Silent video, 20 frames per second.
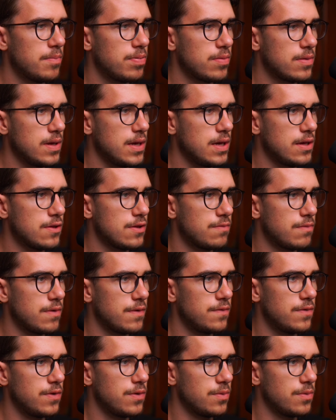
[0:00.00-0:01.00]
Please
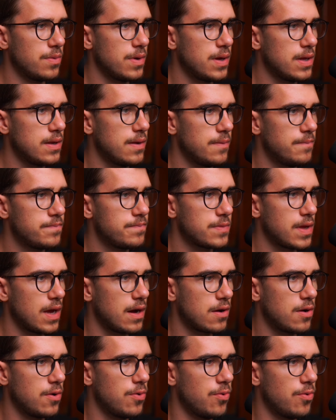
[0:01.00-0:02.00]
review it
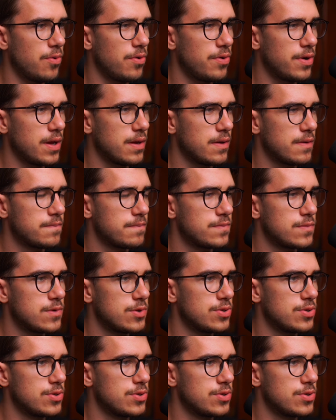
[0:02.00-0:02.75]
according